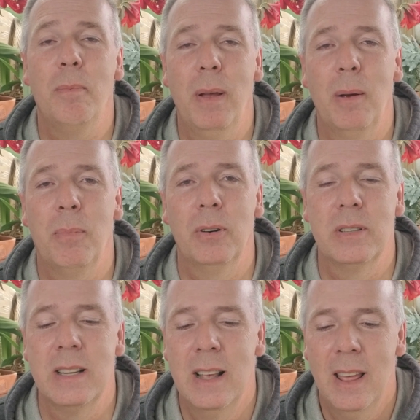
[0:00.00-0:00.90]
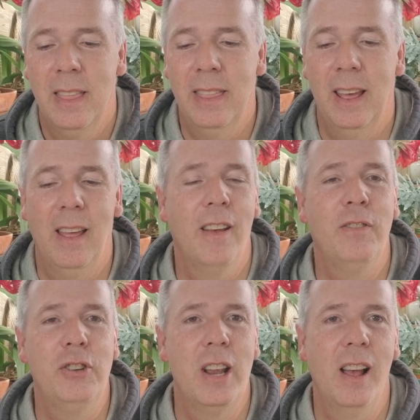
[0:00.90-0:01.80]
peppers that
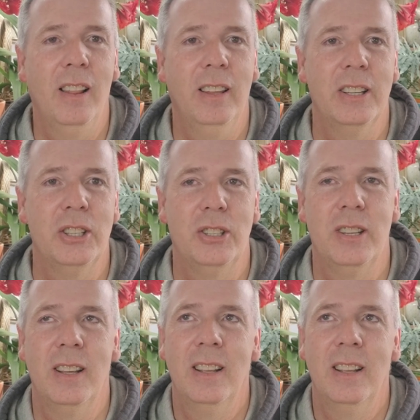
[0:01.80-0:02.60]
have challenged